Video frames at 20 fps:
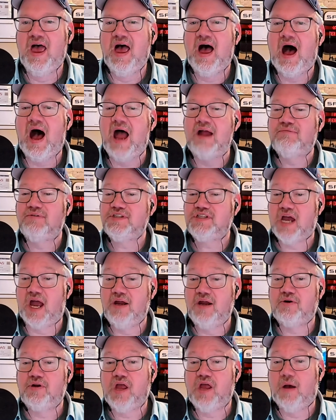I
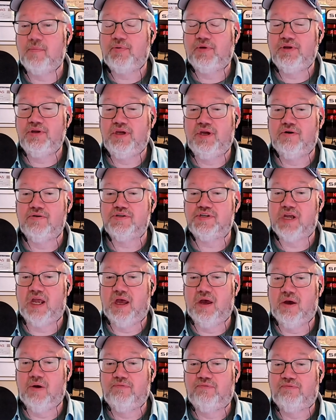retired a couple of years
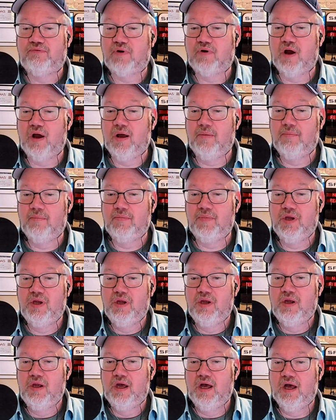ago from
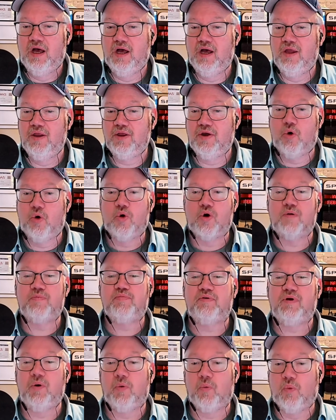uh, the
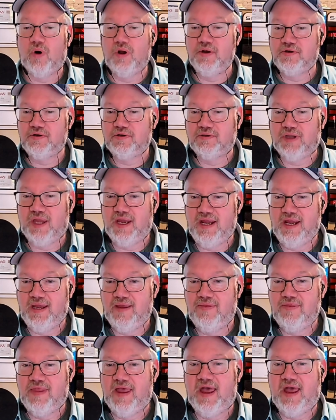corporate
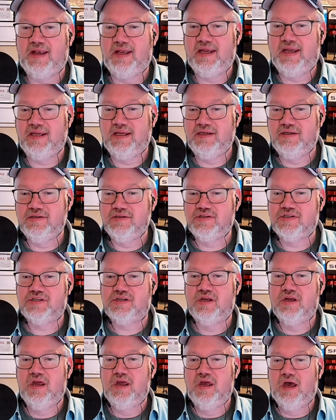wonderland that is
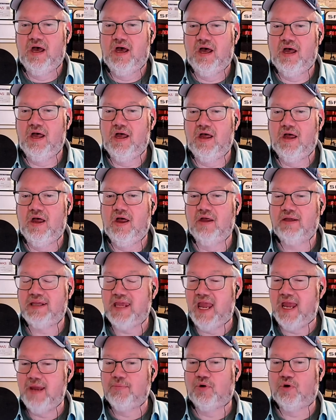uh,
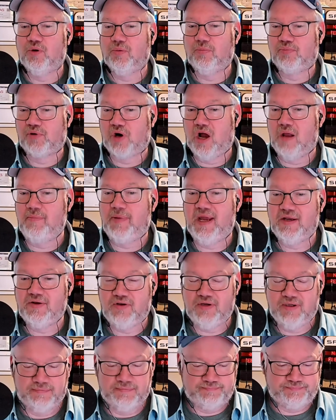cable broadband.
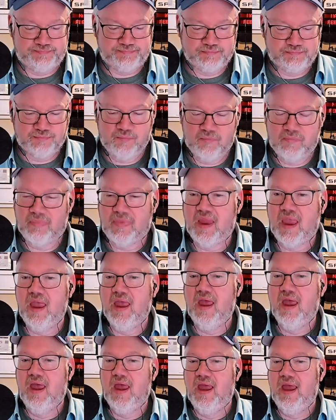
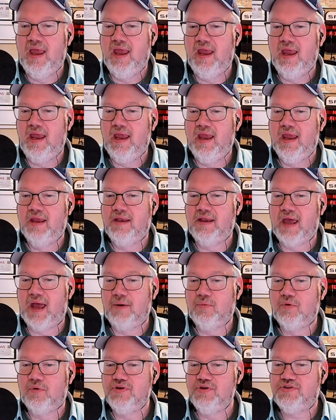And I
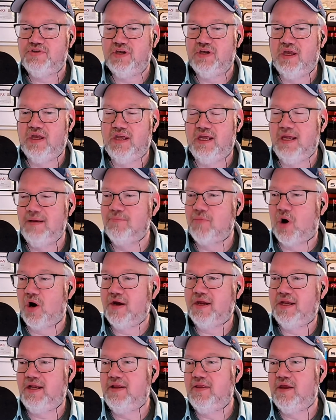was uh, in
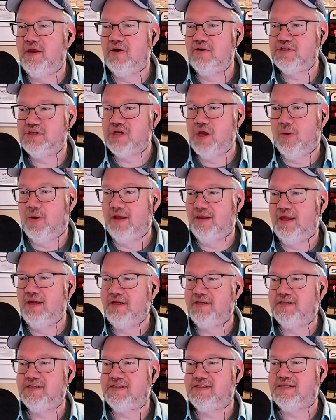marketing there. So I
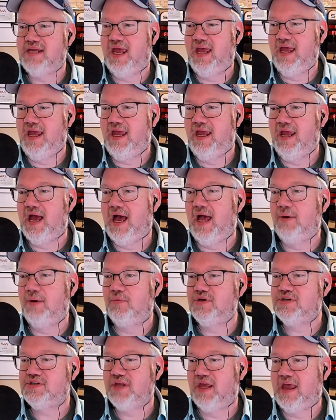like to say I
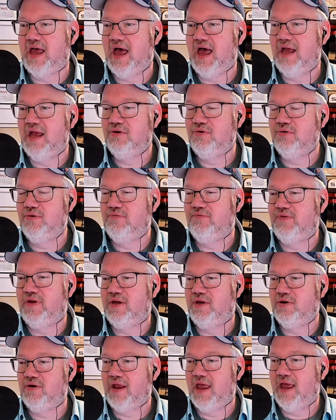was the guy who
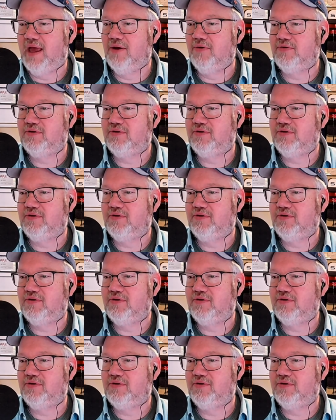figured out